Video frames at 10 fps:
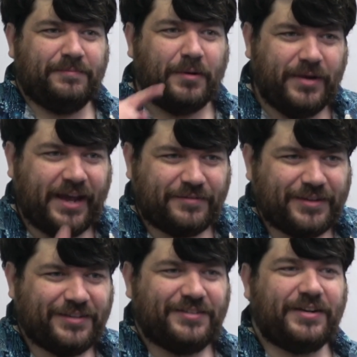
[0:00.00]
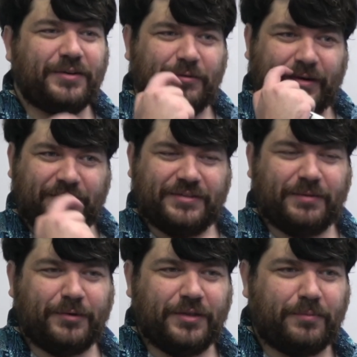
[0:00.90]
but we have to consider the Reynolds
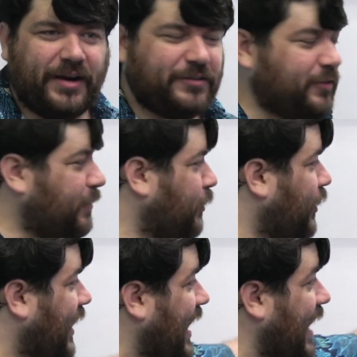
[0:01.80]
number and the Prandtl number